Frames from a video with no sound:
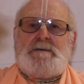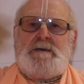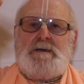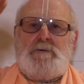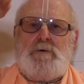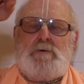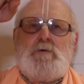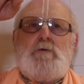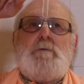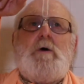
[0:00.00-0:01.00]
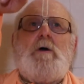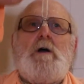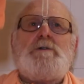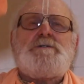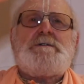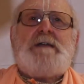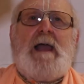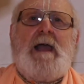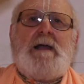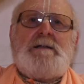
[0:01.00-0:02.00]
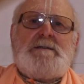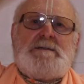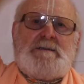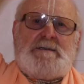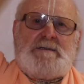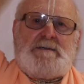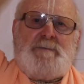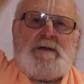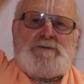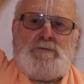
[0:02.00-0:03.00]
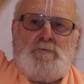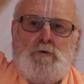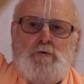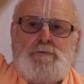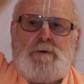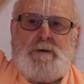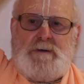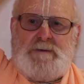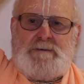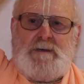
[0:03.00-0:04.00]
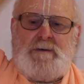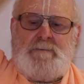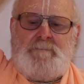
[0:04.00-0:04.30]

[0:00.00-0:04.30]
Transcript: your Guru Maharaj's hands? This is special mudra, he said.